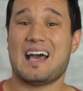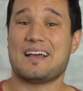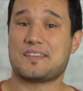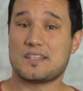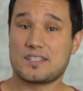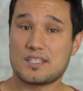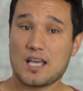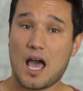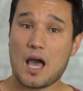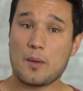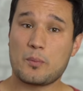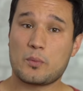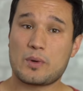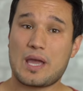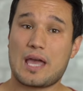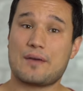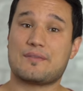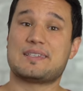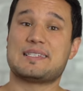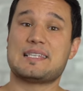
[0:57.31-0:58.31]
At the top,
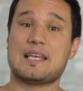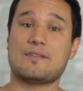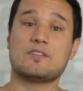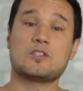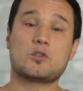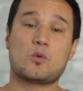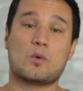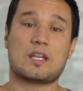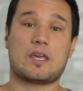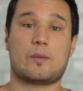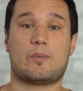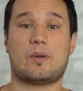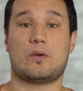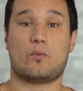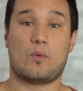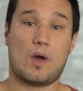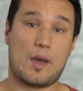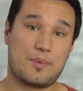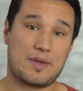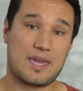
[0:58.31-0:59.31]
we have a
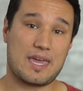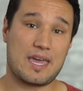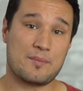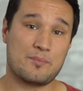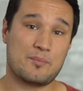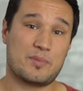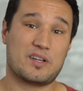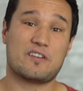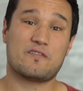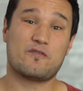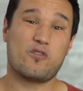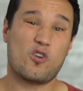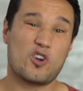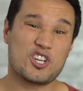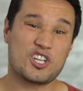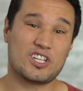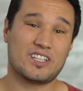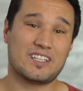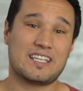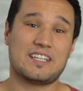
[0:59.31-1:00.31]
720p webcam, but
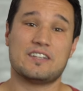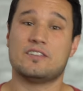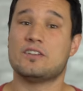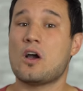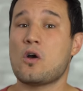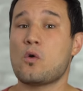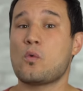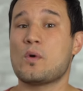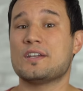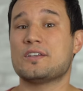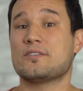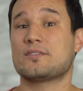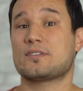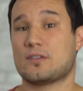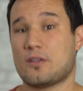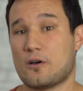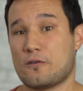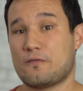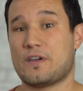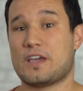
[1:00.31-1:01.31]
unfortunately no Windows
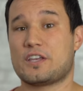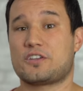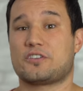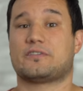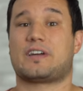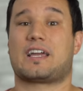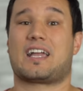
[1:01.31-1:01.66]
Hello facial